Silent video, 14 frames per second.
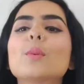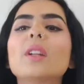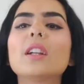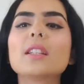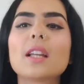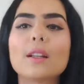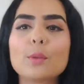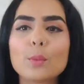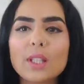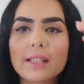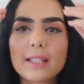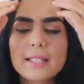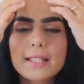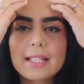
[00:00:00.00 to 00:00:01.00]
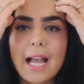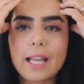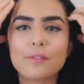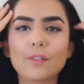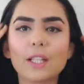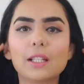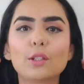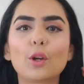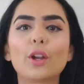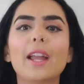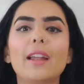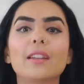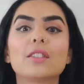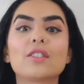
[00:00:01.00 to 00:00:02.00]
we are done with this, I feel your
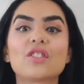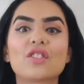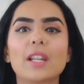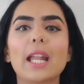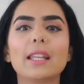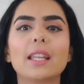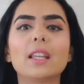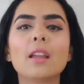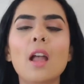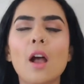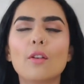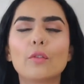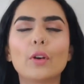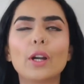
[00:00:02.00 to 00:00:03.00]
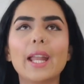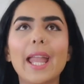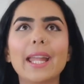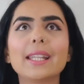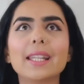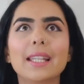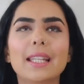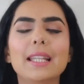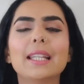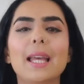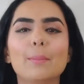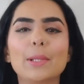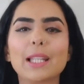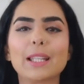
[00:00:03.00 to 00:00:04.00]
hair is ready for any heat
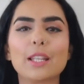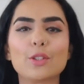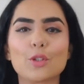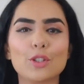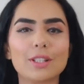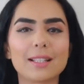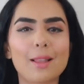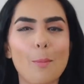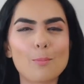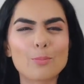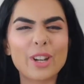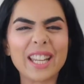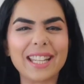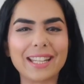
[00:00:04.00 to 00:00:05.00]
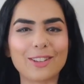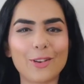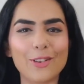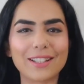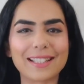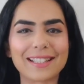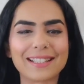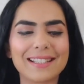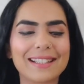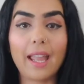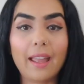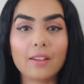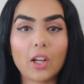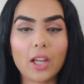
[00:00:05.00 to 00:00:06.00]
application. Bring it on.
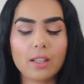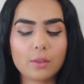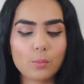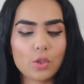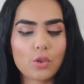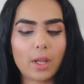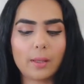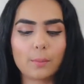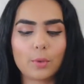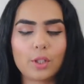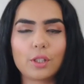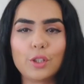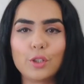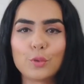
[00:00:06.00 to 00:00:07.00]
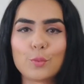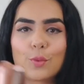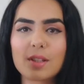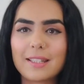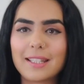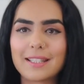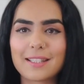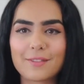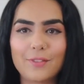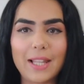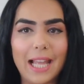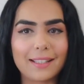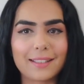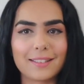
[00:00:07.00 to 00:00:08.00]
Hair iron which I'm gonna use, this
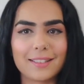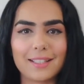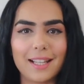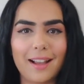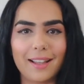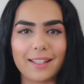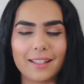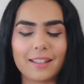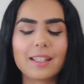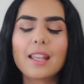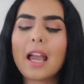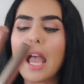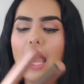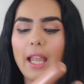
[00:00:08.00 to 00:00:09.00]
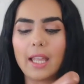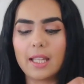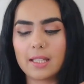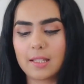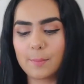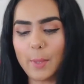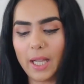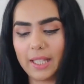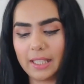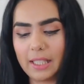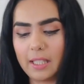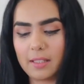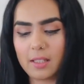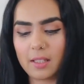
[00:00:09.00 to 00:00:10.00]
flat curl iron, it's by
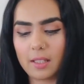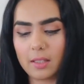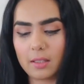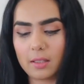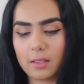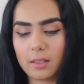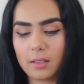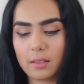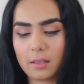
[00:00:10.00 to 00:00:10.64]
NITION,